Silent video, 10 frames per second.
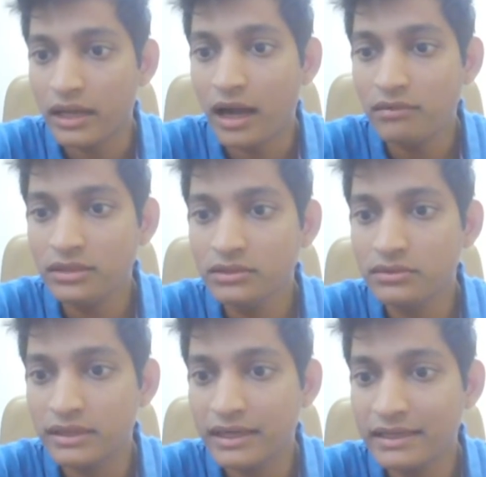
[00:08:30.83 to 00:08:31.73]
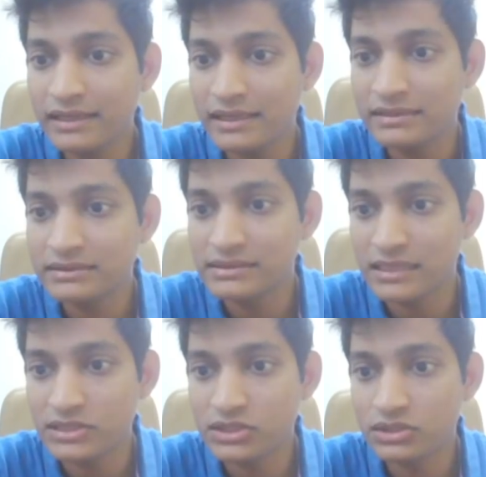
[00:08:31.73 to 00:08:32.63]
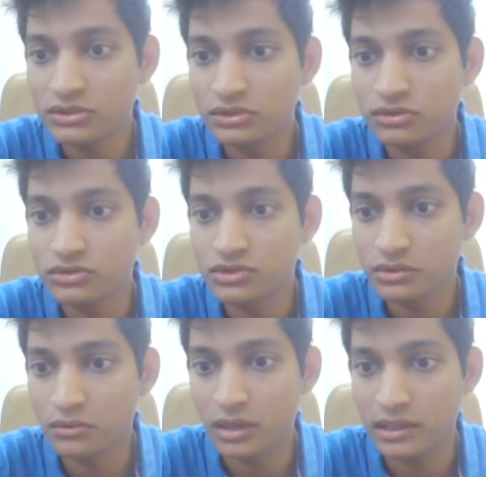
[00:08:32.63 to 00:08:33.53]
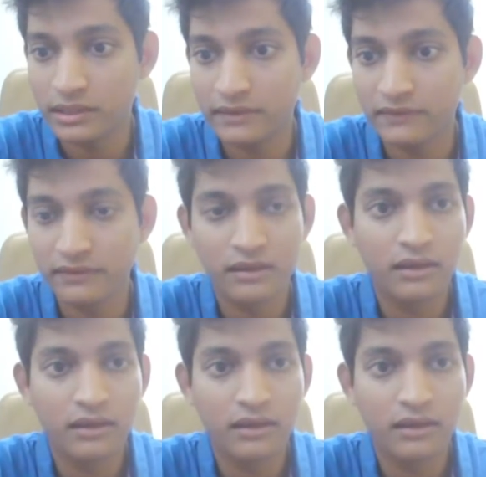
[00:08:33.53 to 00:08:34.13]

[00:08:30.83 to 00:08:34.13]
how are you trading in such huge quantities?